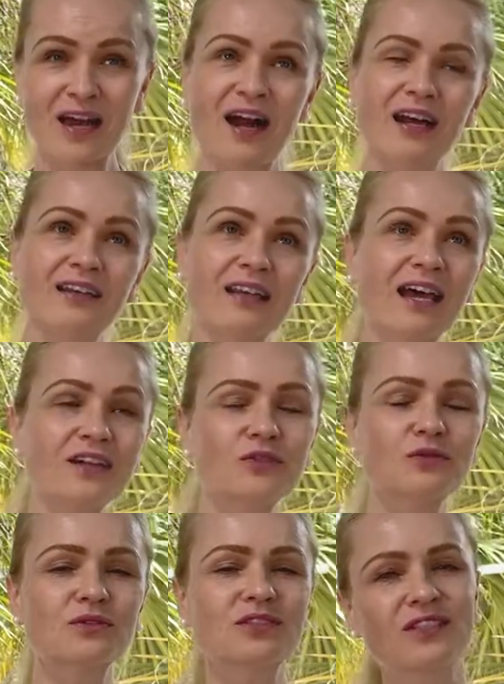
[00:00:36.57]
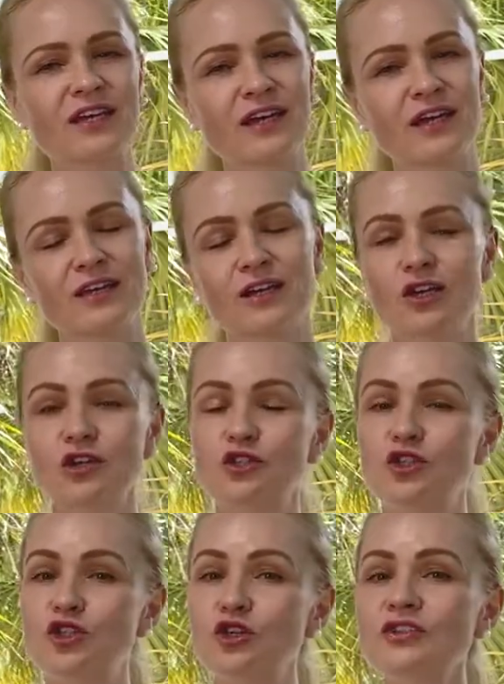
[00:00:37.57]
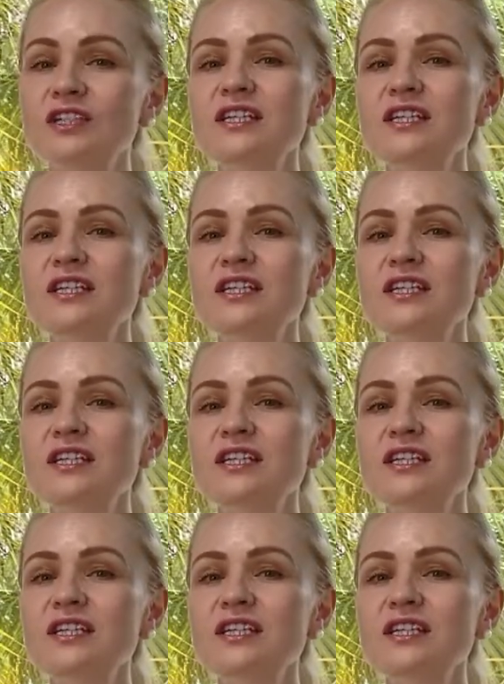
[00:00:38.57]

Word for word: I like to say, just